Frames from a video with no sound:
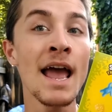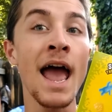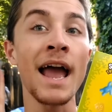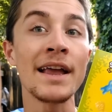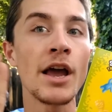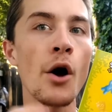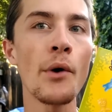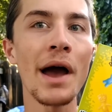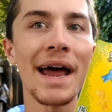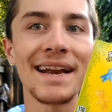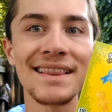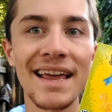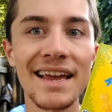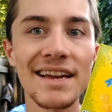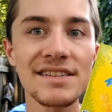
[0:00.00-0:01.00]
And go ahead
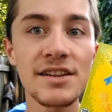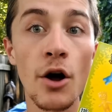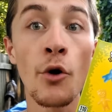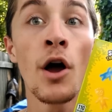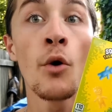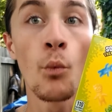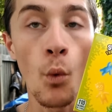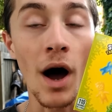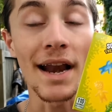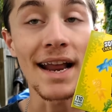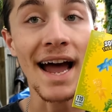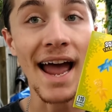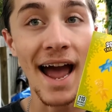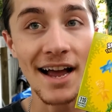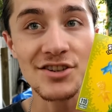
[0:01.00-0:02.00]
and let you guys know what
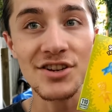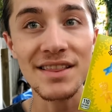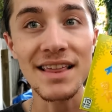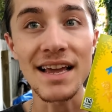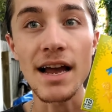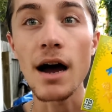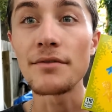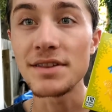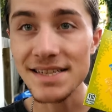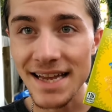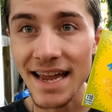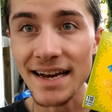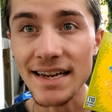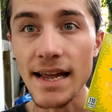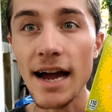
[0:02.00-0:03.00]
I actually think of this
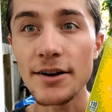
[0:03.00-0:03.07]
candy.